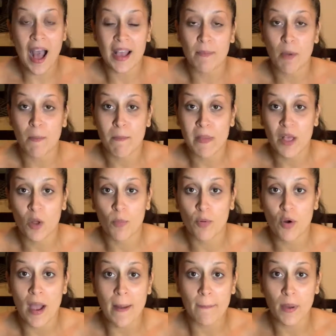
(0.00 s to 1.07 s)
I'm a meal
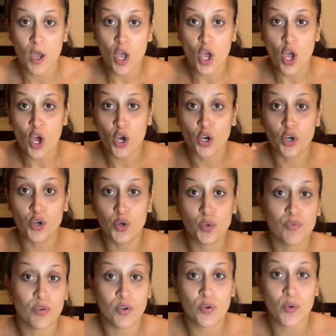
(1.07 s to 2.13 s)
prep
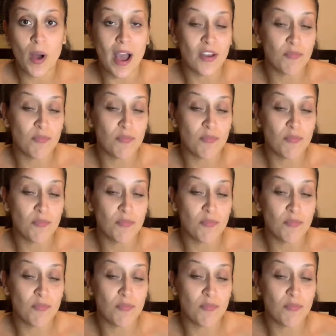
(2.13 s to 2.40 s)
guru.